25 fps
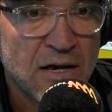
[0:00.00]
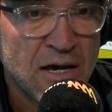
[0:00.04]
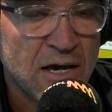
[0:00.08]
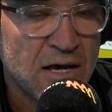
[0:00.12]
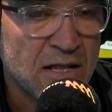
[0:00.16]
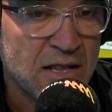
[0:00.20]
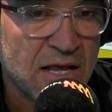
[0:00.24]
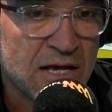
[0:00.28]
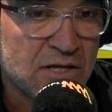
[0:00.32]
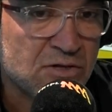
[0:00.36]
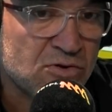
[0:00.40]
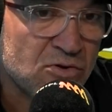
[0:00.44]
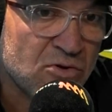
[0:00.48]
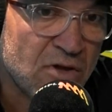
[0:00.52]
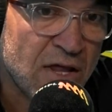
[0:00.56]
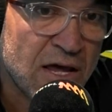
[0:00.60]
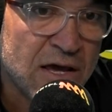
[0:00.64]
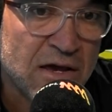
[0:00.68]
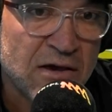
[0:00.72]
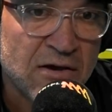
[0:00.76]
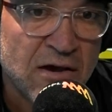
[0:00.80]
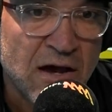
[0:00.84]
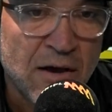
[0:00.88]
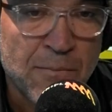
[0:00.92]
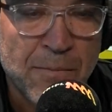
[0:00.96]
And that's all
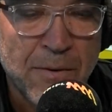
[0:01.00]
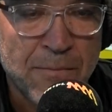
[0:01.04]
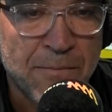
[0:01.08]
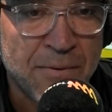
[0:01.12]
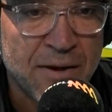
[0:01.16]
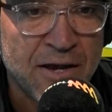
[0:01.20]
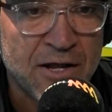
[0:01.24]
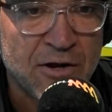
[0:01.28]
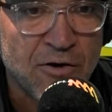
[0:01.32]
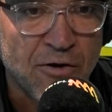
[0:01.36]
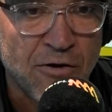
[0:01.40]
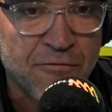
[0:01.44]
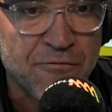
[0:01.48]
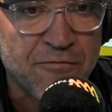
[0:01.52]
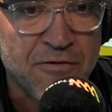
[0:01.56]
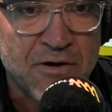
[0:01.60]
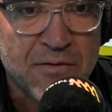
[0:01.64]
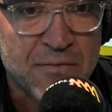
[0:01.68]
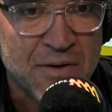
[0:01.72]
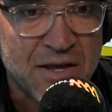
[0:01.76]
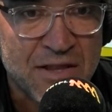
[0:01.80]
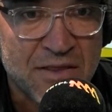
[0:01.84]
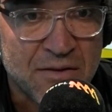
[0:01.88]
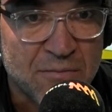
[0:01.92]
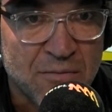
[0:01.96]
they are prepared to offer
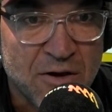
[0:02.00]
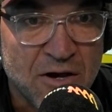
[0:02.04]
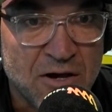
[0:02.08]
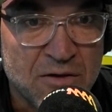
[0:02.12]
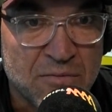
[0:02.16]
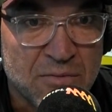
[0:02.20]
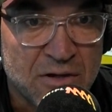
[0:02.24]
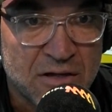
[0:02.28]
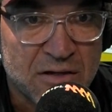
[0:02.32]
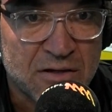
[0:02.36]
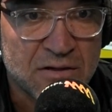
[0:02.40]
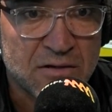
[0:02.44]
him at the moment.